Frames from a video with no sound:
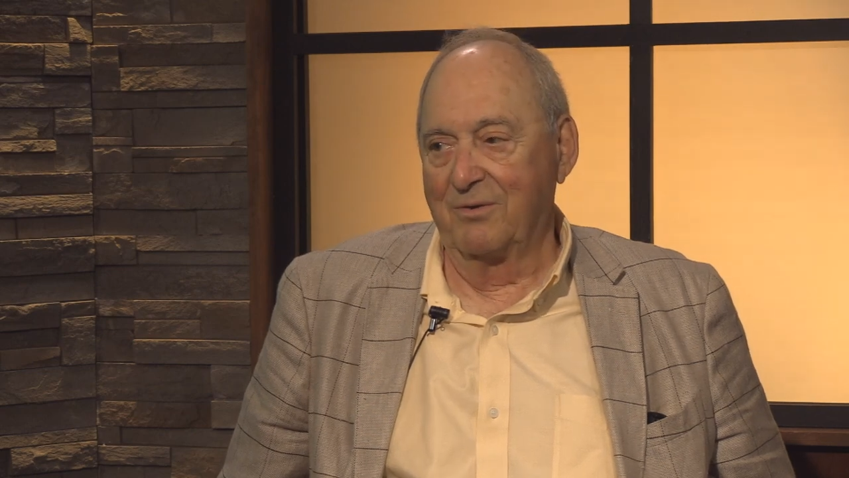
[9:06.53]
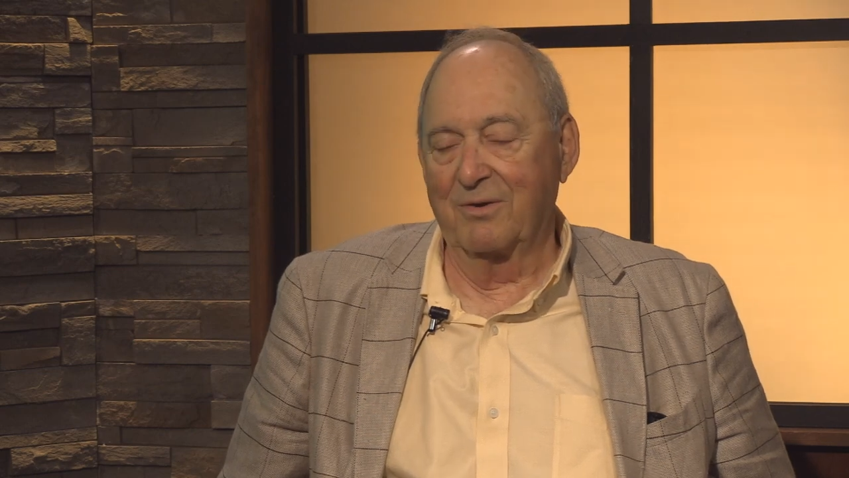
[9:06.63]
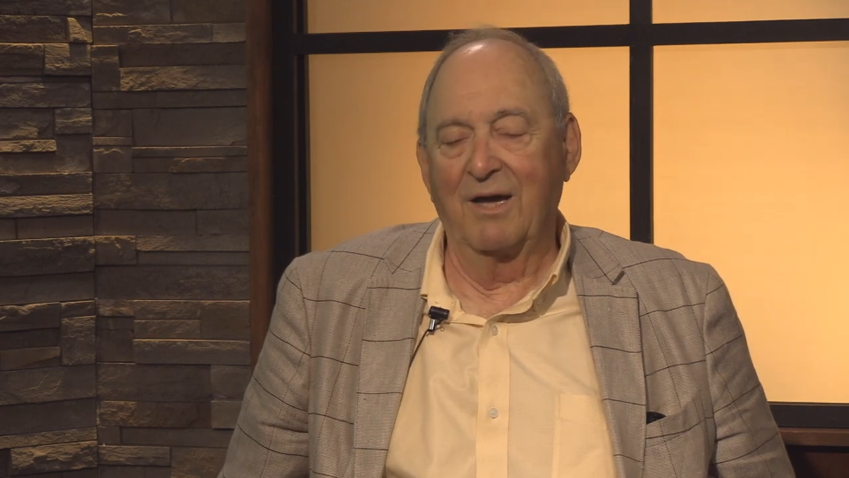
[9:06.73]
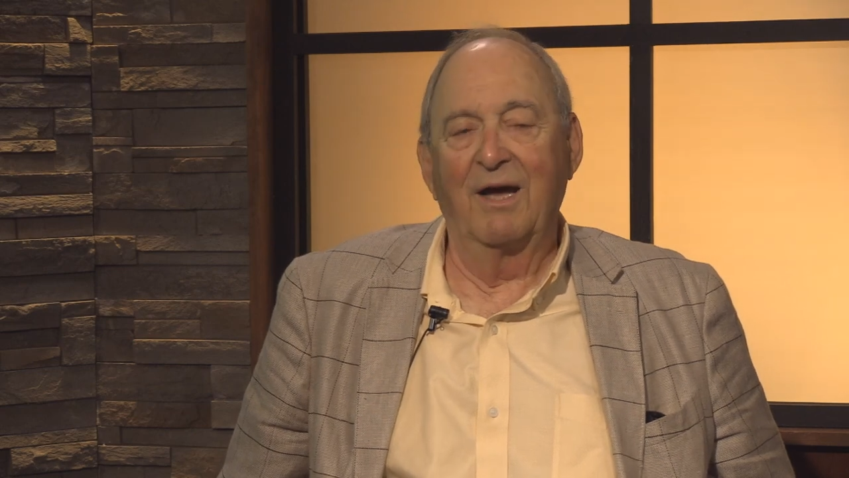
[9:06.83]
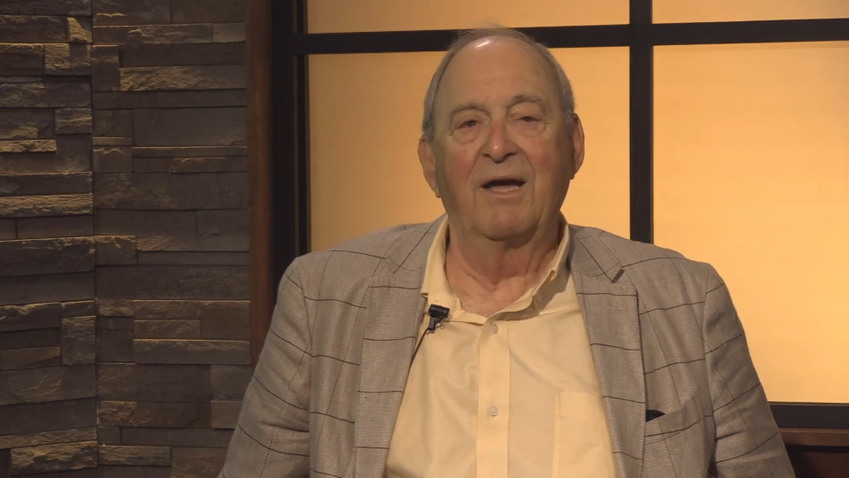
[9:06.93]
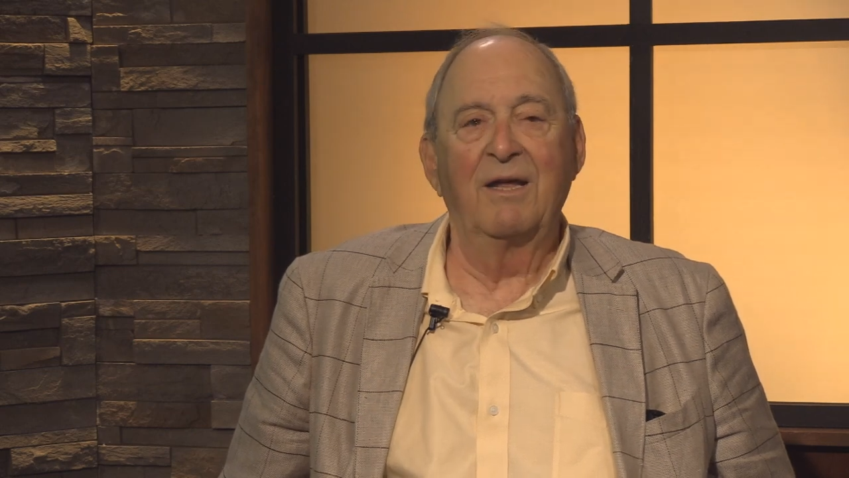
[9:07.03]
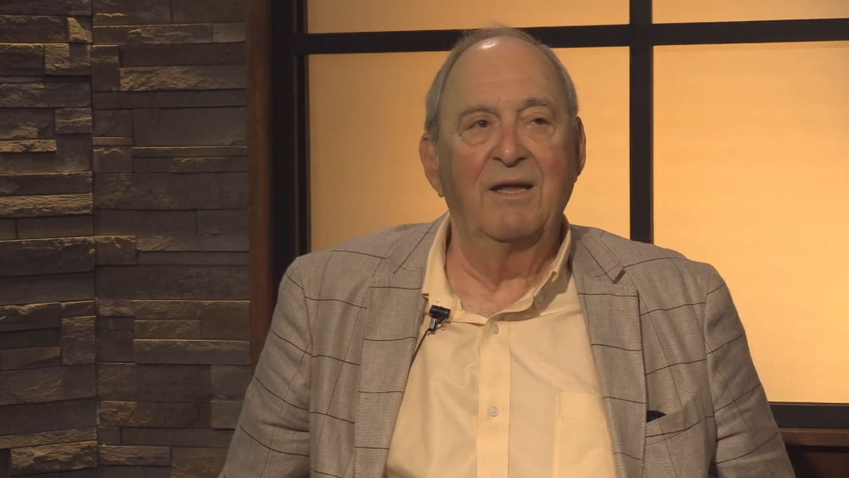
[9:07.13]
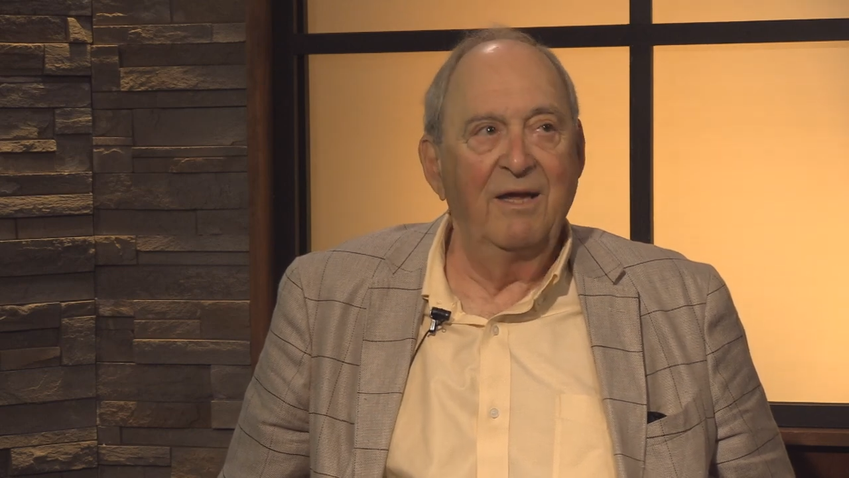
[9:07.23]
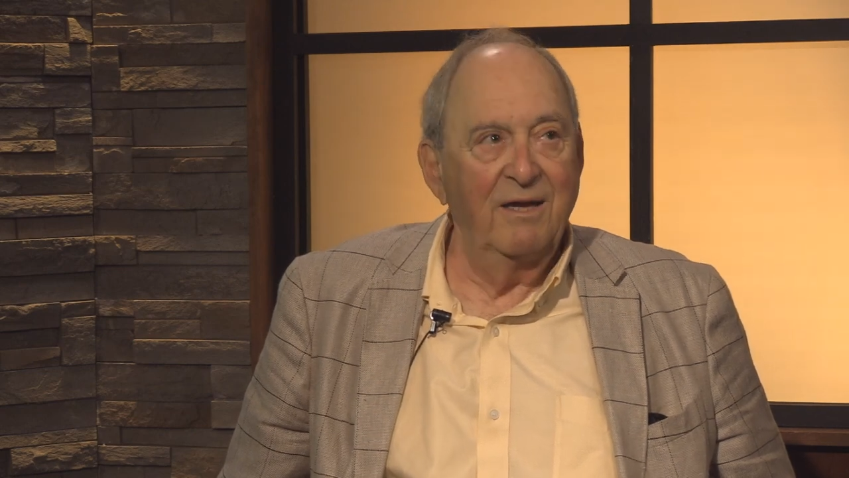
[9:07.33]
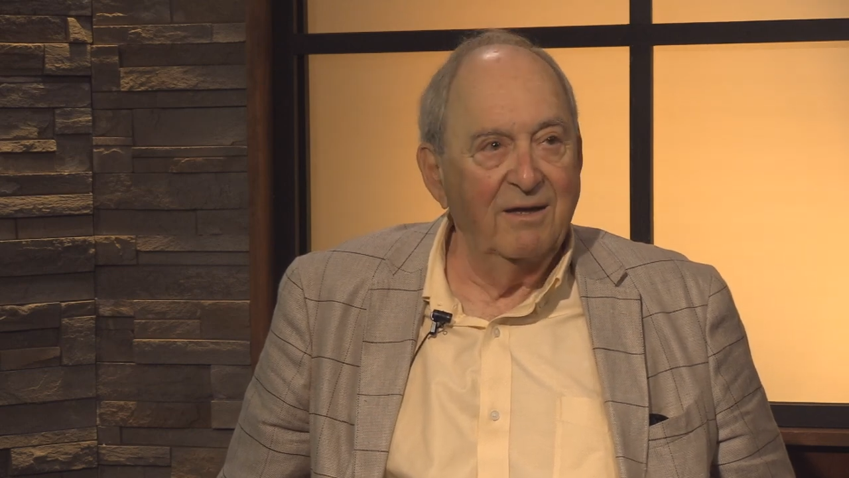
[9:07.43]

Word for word: okay, and he